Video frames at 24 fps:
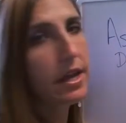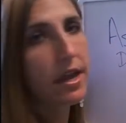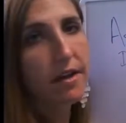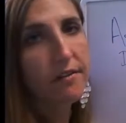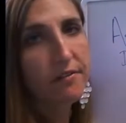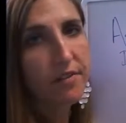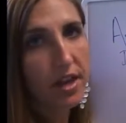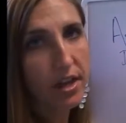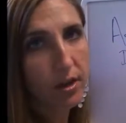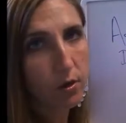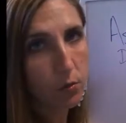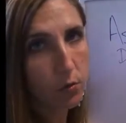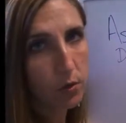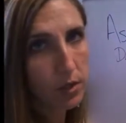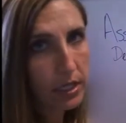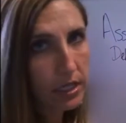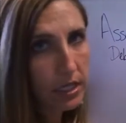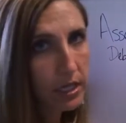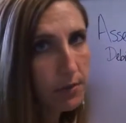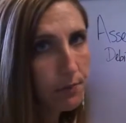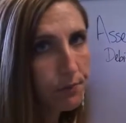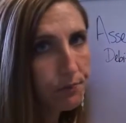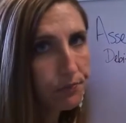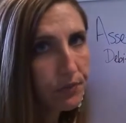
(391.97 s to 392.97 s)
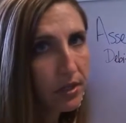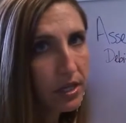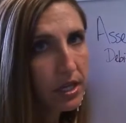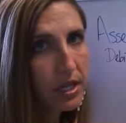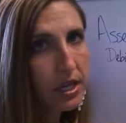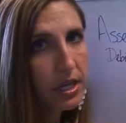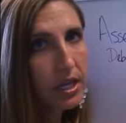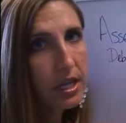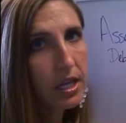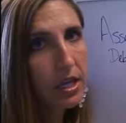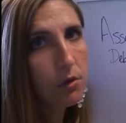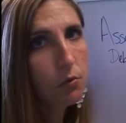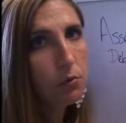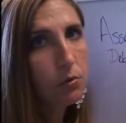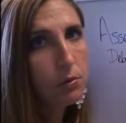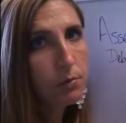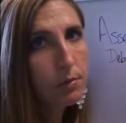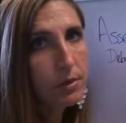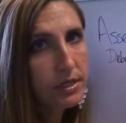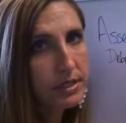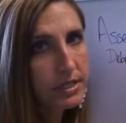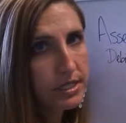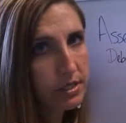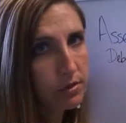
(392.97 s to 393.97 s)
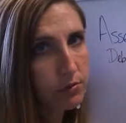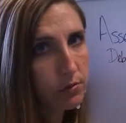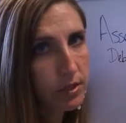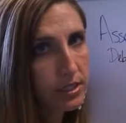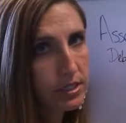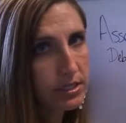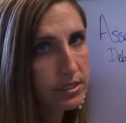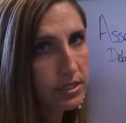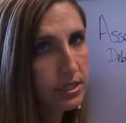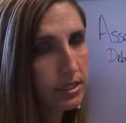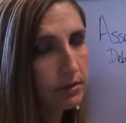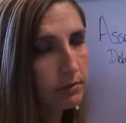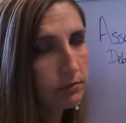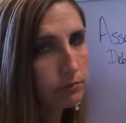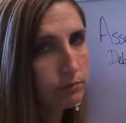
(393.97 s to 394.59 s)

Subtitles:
of equity, it would be decreasing.